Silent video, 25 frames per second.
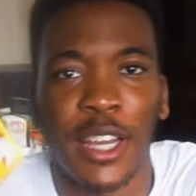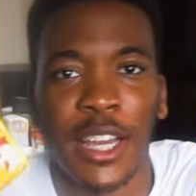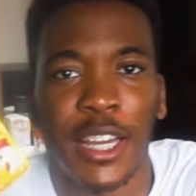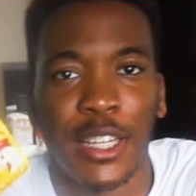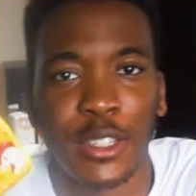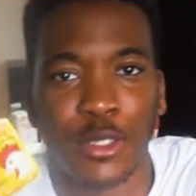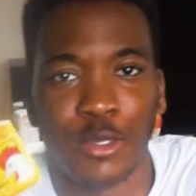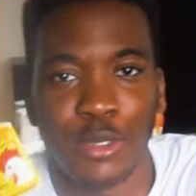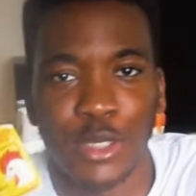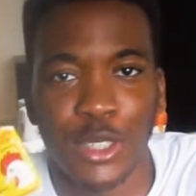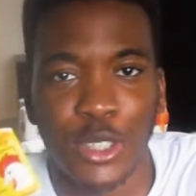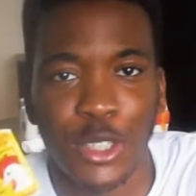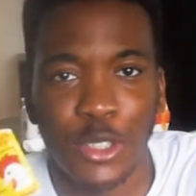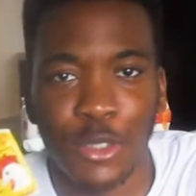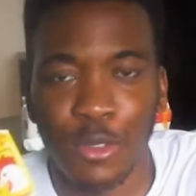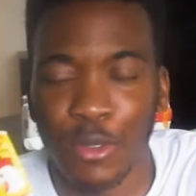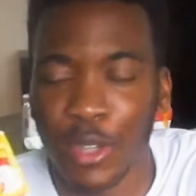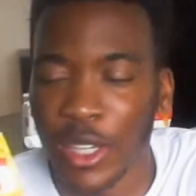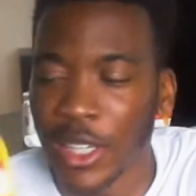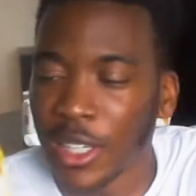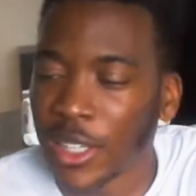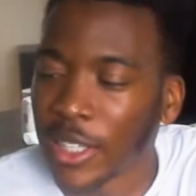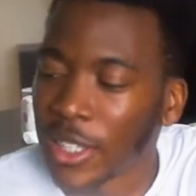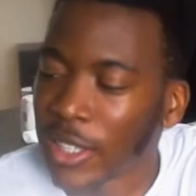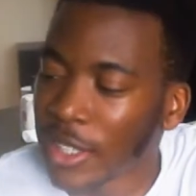kind of stock
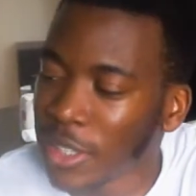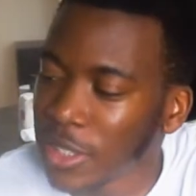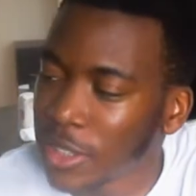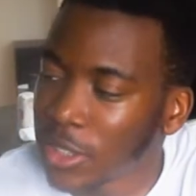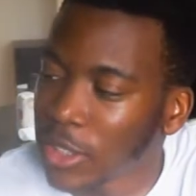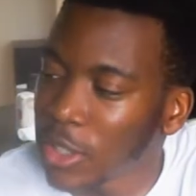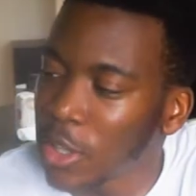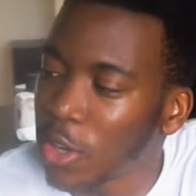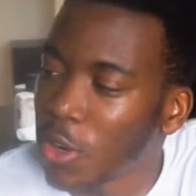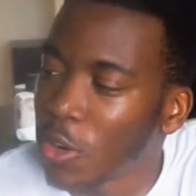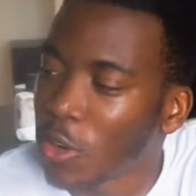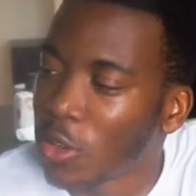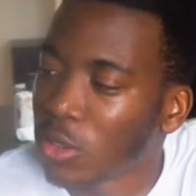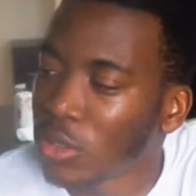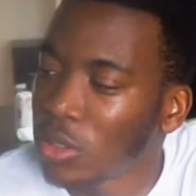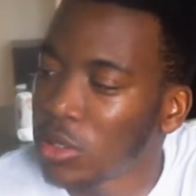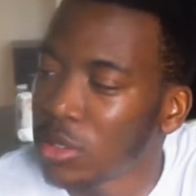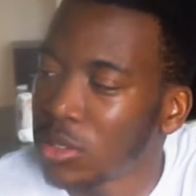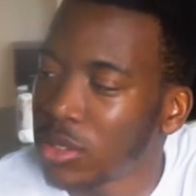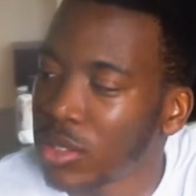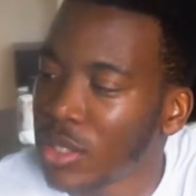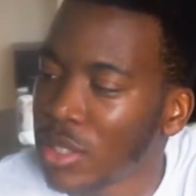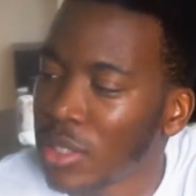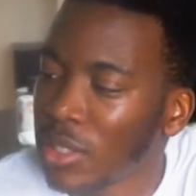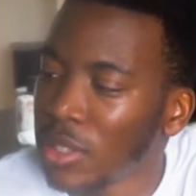right here. It's called
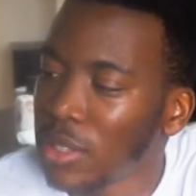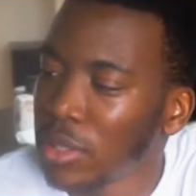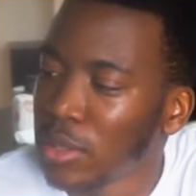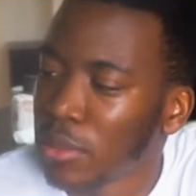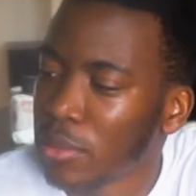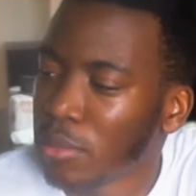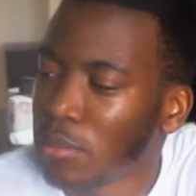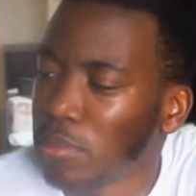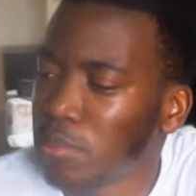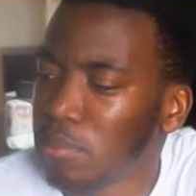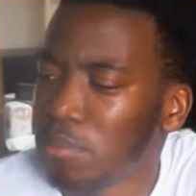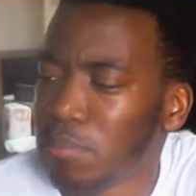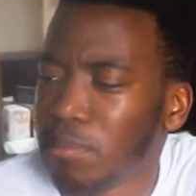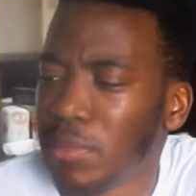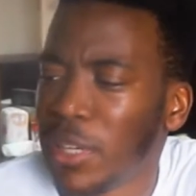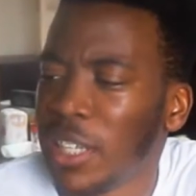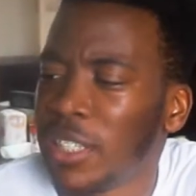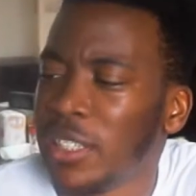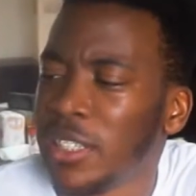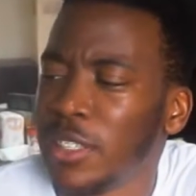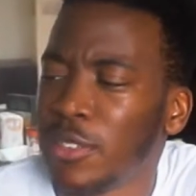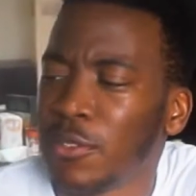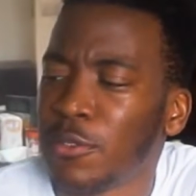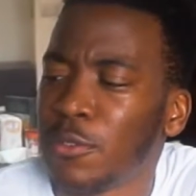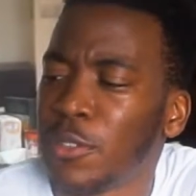
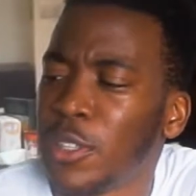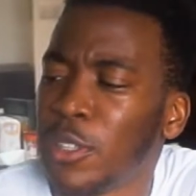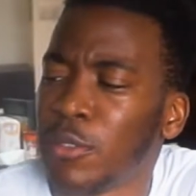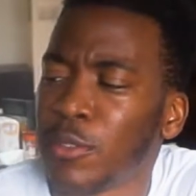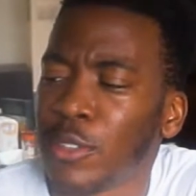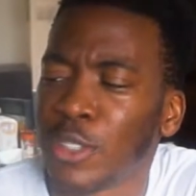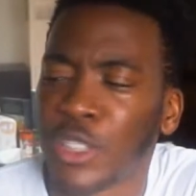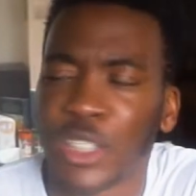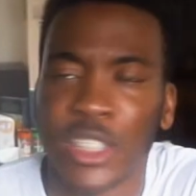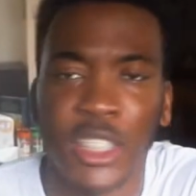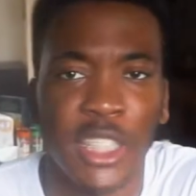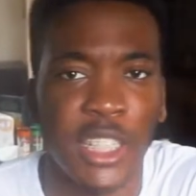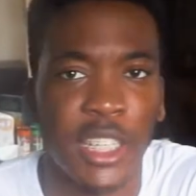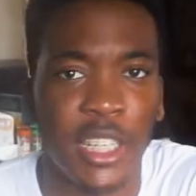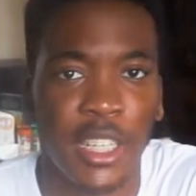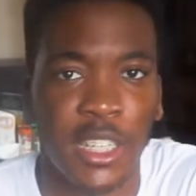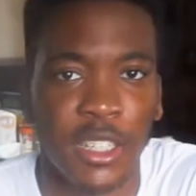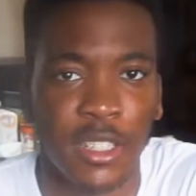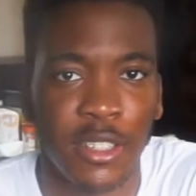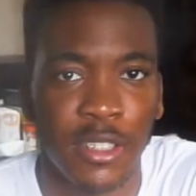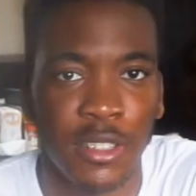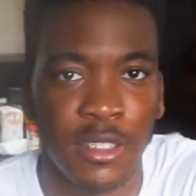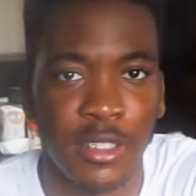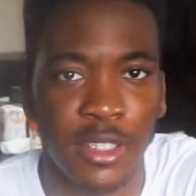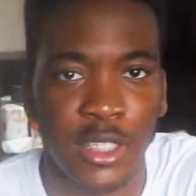Benny flavored
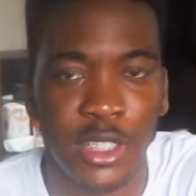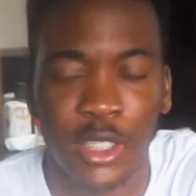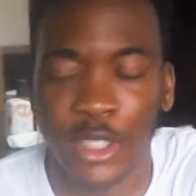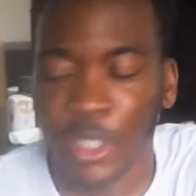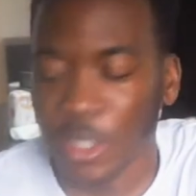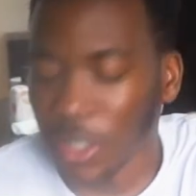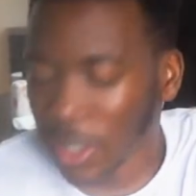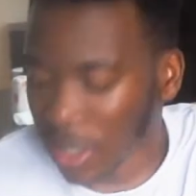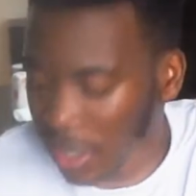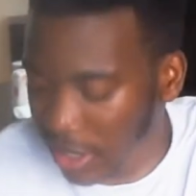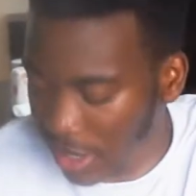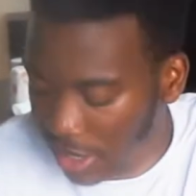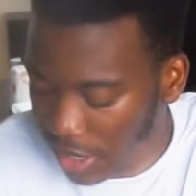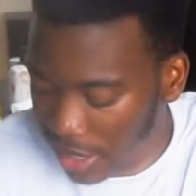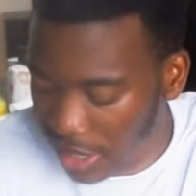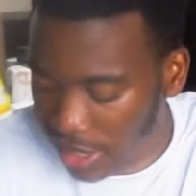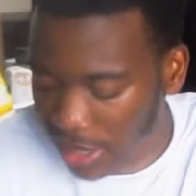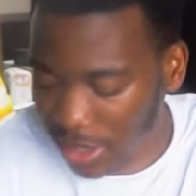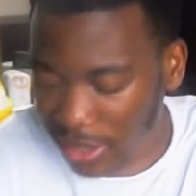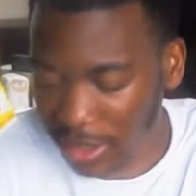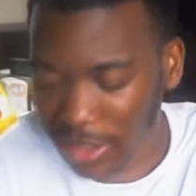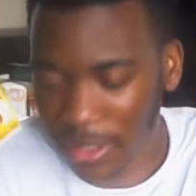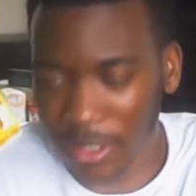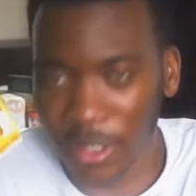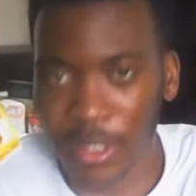chicken stock,
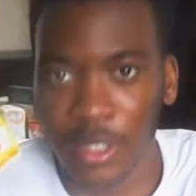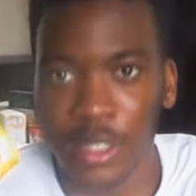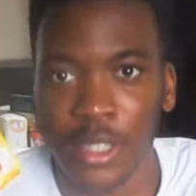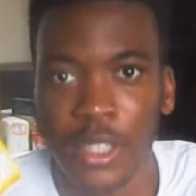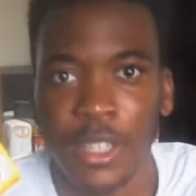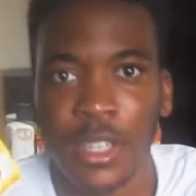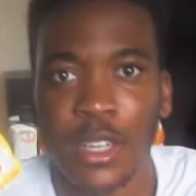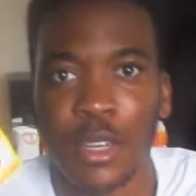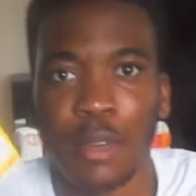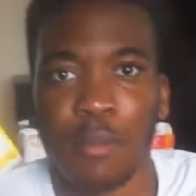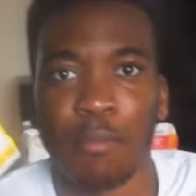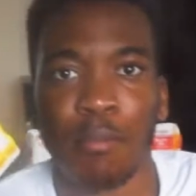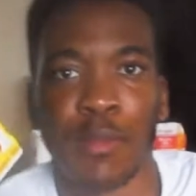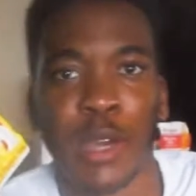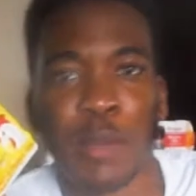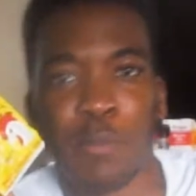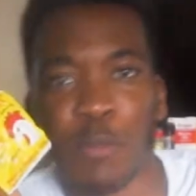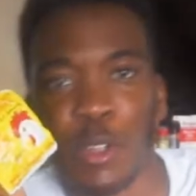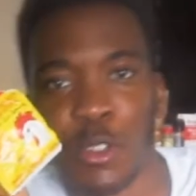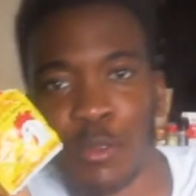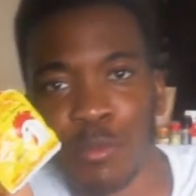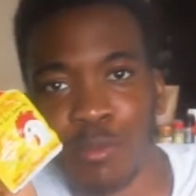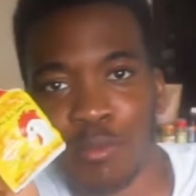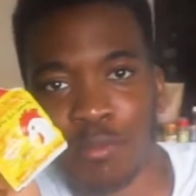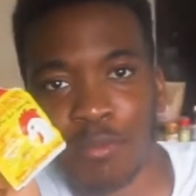and my
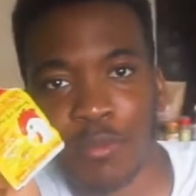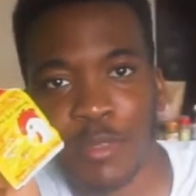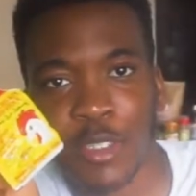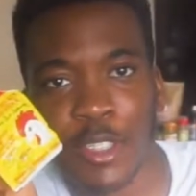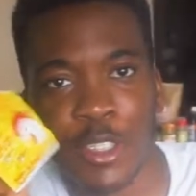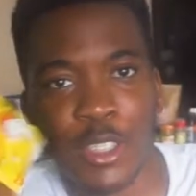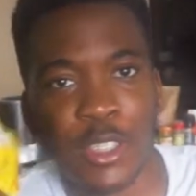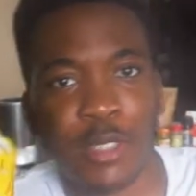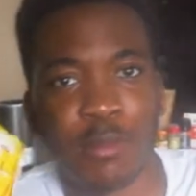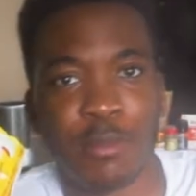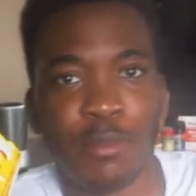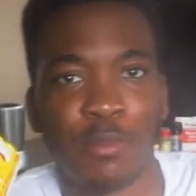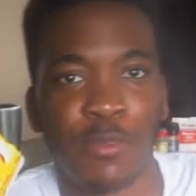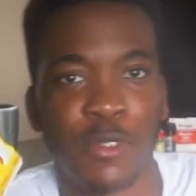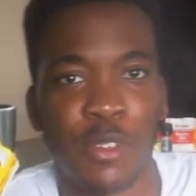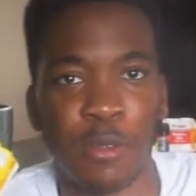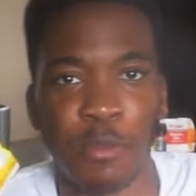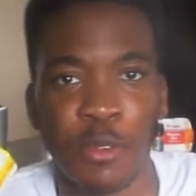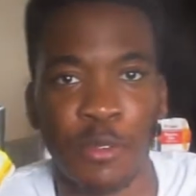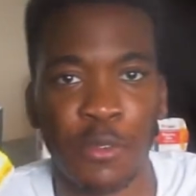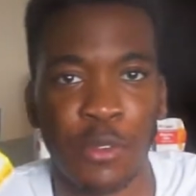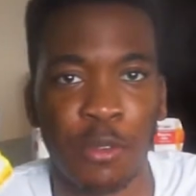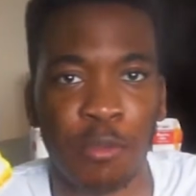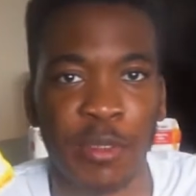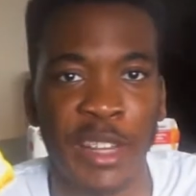mom got it for
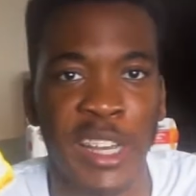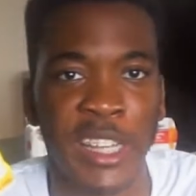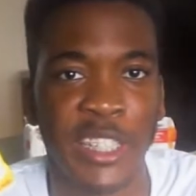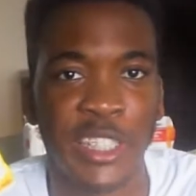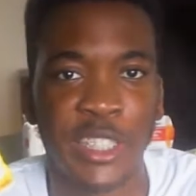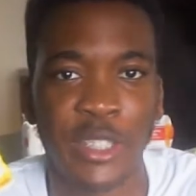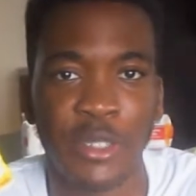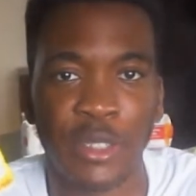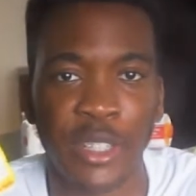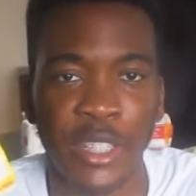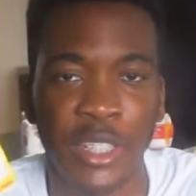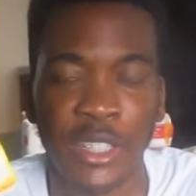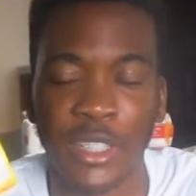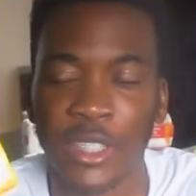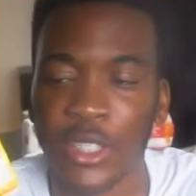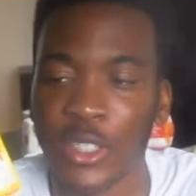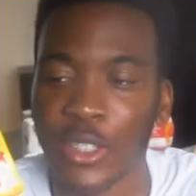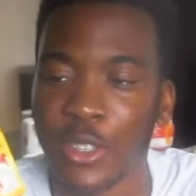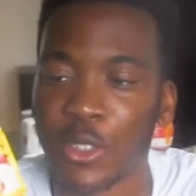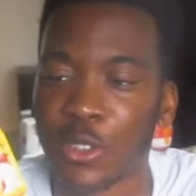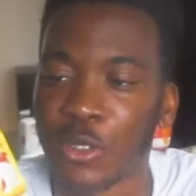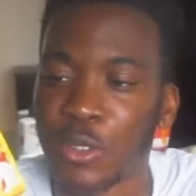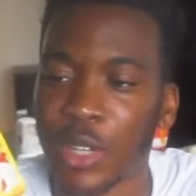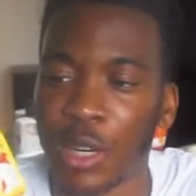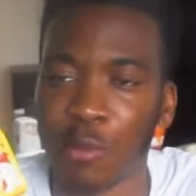me from Nigeria,
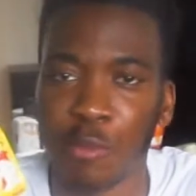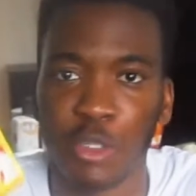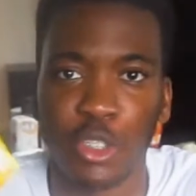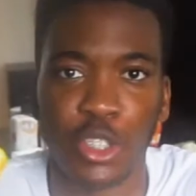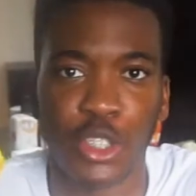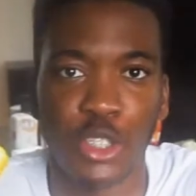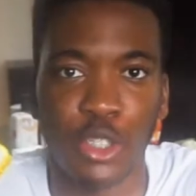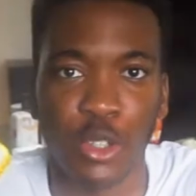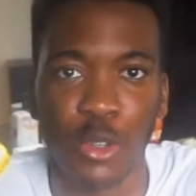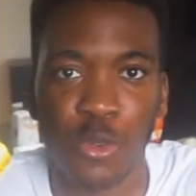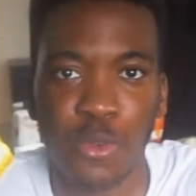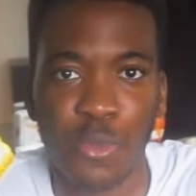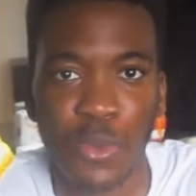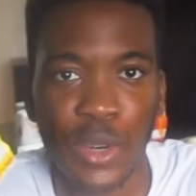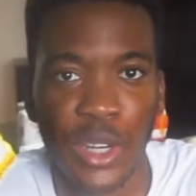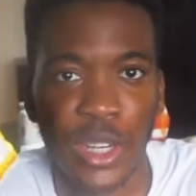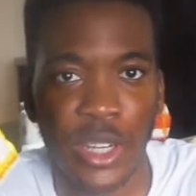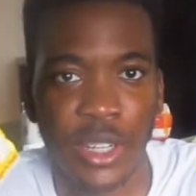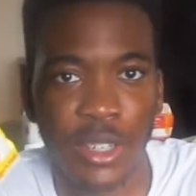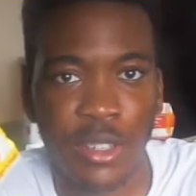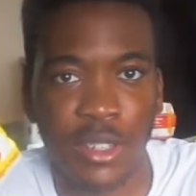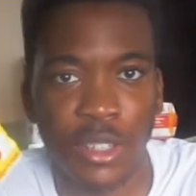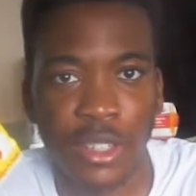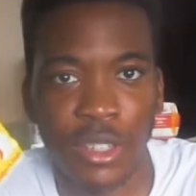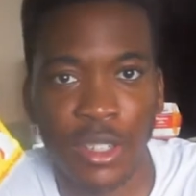so I'm not sure
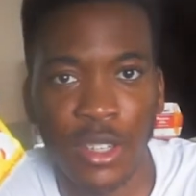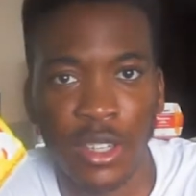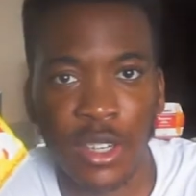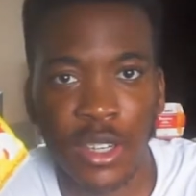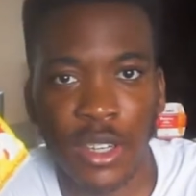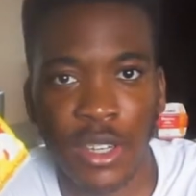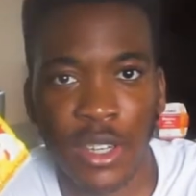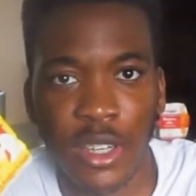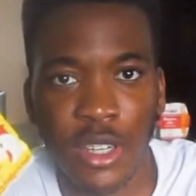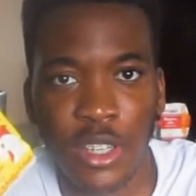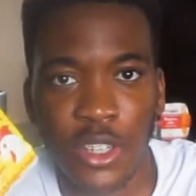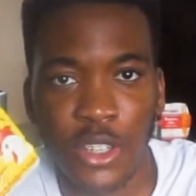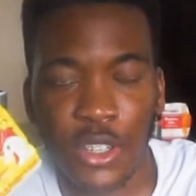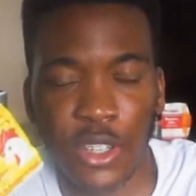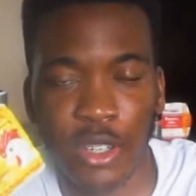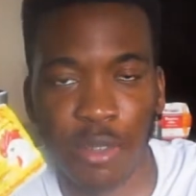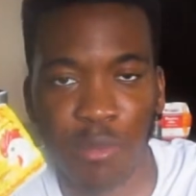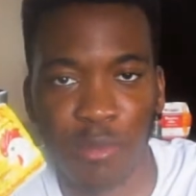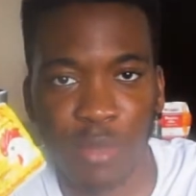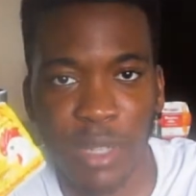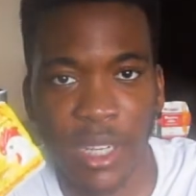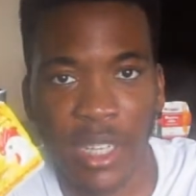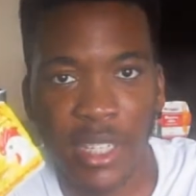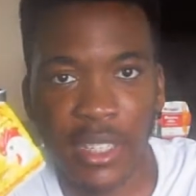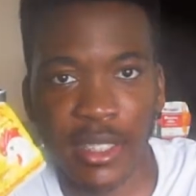where you
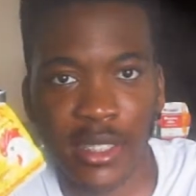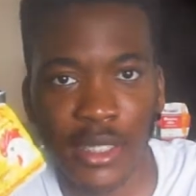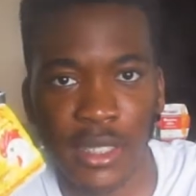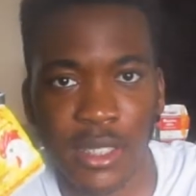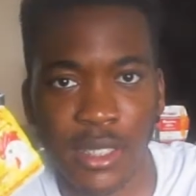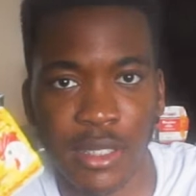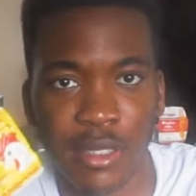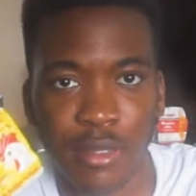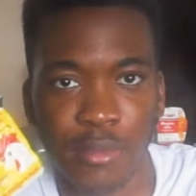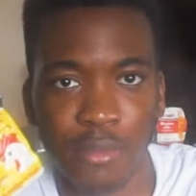can buy it.